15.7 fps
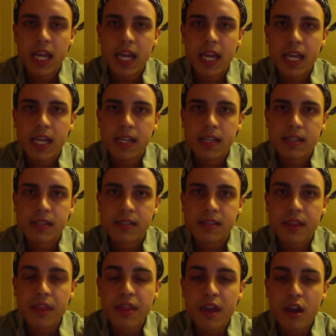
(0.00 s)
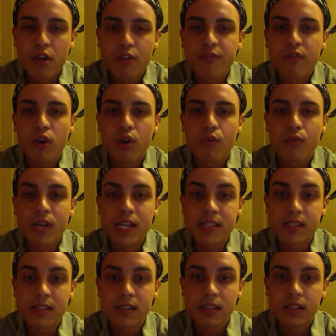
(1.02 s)
is there for a
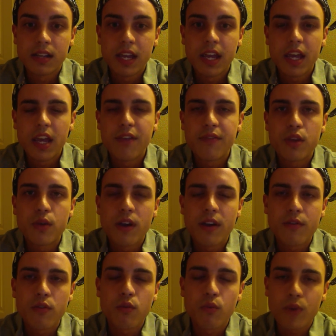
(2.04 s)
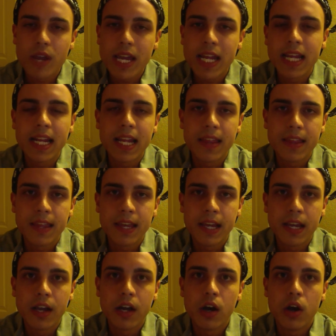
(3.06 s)
reason. If you ever read
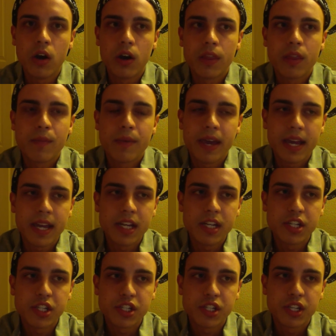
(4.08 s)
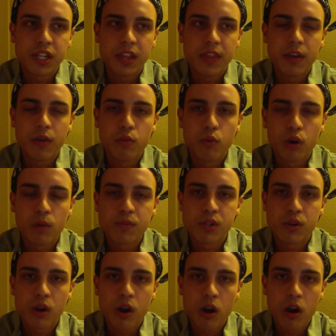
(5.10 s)
anything on the page that warms
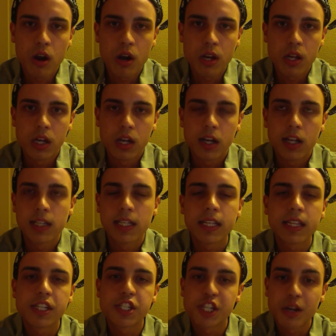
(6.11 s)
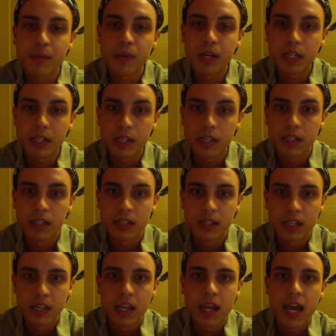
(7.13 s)
your heart, click the share button.
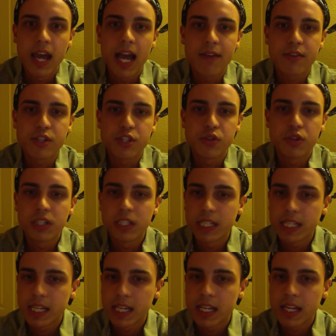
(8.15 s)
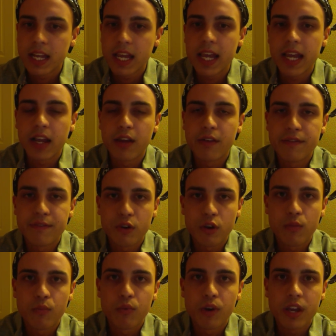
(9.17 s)
After you click it and
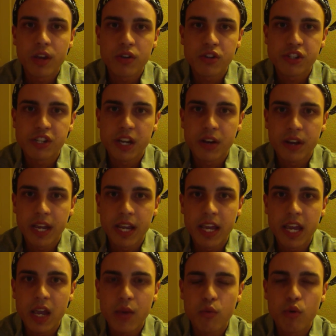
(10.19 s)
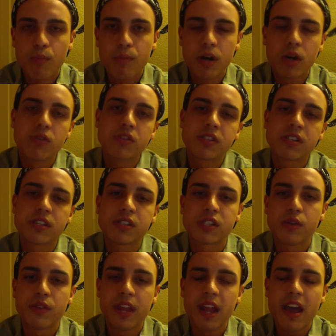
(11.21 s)
confirm what you're sharing, it will post it
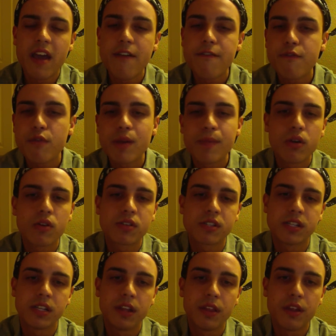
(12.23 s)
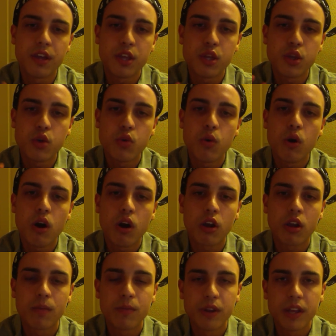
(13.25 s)
so that every person that you are
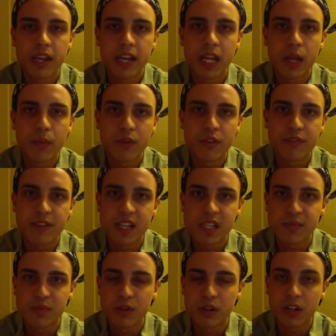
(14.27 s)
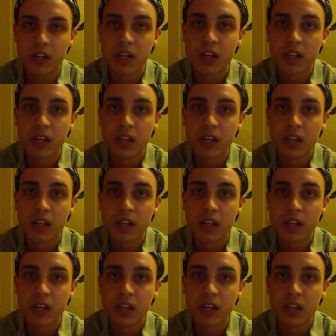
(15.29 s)
communicating with Facebook,